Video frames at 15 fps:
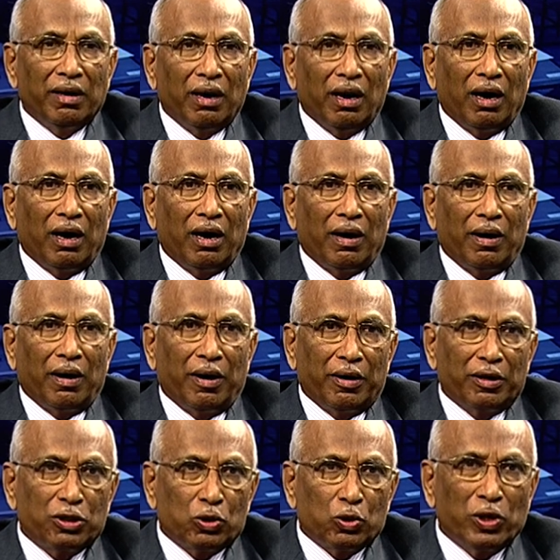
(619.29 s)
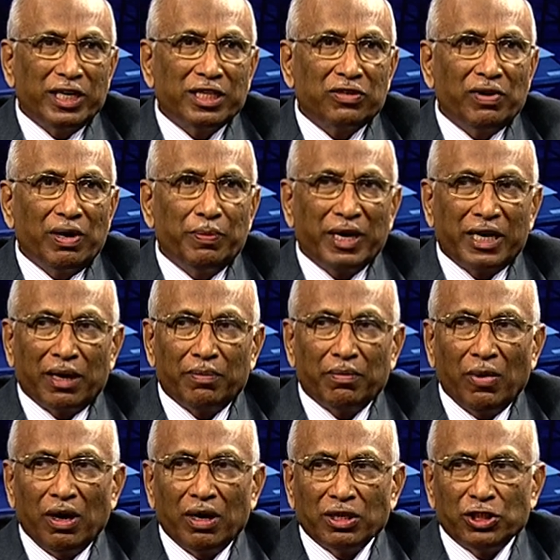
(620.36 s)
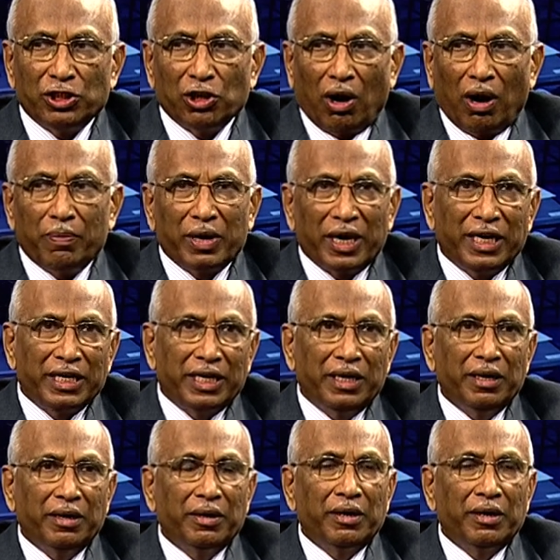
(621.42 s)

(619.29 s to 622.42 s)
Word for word: uh, students will become job ready